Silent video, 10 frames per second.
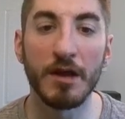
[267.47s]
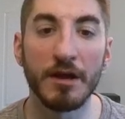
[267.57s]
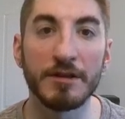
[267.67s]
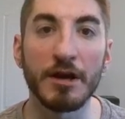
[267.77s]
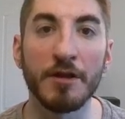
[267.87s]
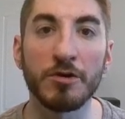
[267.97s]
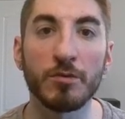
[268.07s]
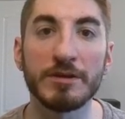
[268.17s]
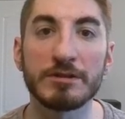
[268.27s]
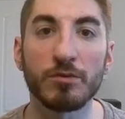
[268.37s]
The other
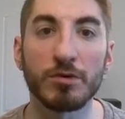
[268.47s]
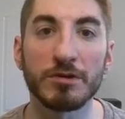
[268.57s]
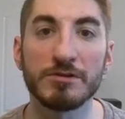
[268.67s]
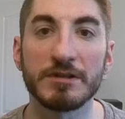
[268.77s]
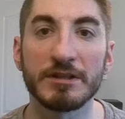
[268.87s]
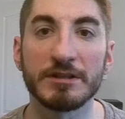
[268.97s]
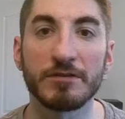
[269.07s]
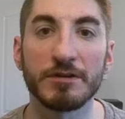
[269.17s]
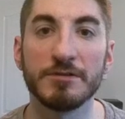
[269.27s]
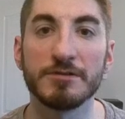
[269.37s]
reason we're using a
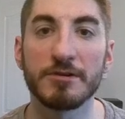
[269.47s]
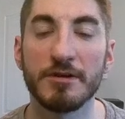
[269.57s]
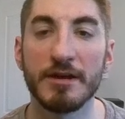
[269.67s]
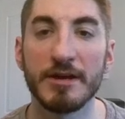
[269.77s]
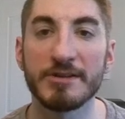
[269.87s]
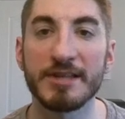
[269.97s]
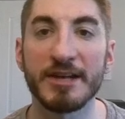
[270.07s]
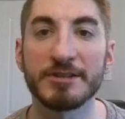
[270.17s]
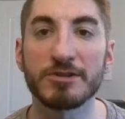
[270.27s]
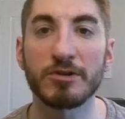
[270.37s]
different user is that
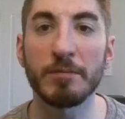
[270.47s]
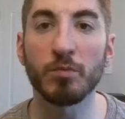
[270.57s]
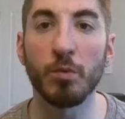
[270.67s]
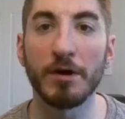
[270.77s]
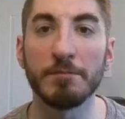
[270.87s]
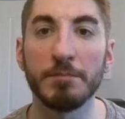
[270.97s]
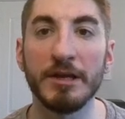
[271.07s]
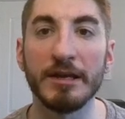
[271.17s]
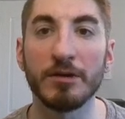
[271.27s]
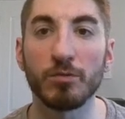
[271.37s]
in script
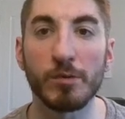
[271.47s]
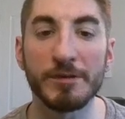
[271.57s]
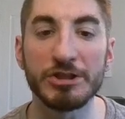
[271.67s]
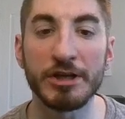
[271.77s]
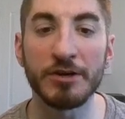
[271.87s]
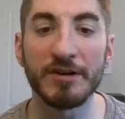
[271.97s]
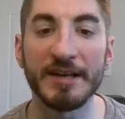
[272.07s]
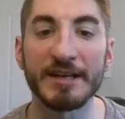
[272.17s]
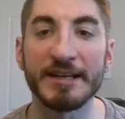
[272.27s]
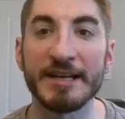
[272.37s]
1b, we'll be
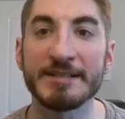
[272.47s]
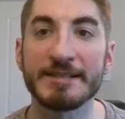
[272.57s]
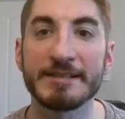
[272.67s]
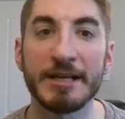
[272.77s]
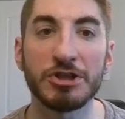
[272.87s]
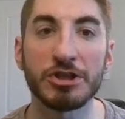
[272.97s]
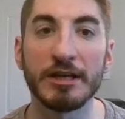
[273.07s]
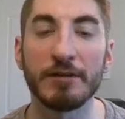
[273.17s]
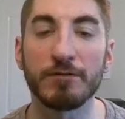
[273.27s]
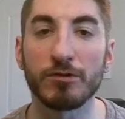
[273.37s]
generating an SSH
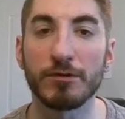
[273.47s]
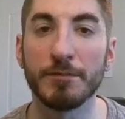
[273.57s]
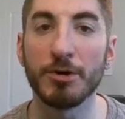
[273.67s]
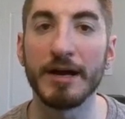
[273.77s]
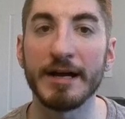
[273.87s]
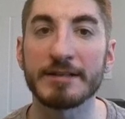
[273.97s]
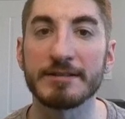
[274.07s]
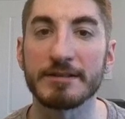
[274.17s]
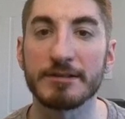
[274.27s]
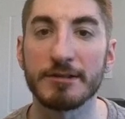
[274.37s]
key for remote
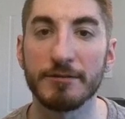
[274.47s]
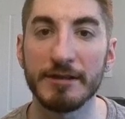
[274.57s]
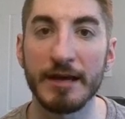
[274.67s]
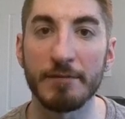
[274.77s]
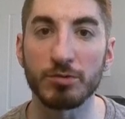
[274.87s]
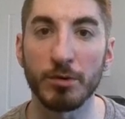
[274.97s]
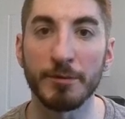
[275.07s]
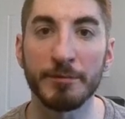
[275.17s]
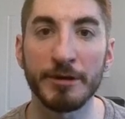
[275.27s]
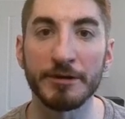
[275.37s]
access to the VMs we'll
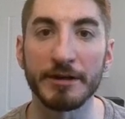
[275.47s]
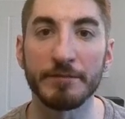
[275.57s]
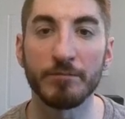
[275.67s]
be building.